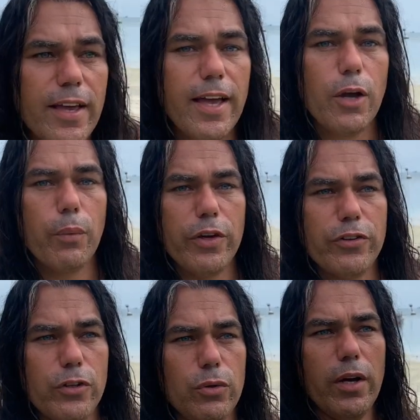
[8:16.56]
I
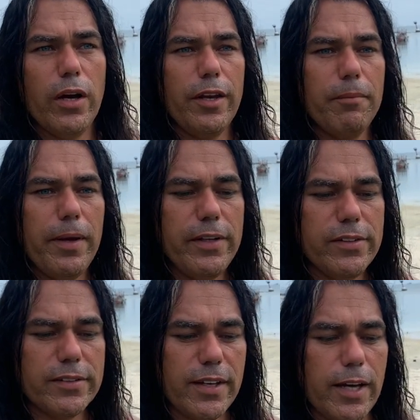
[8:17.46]
wish you an
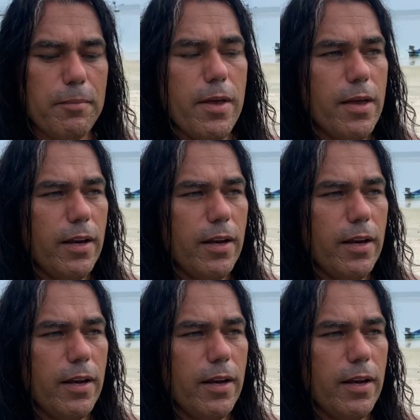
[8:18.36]
amazing time.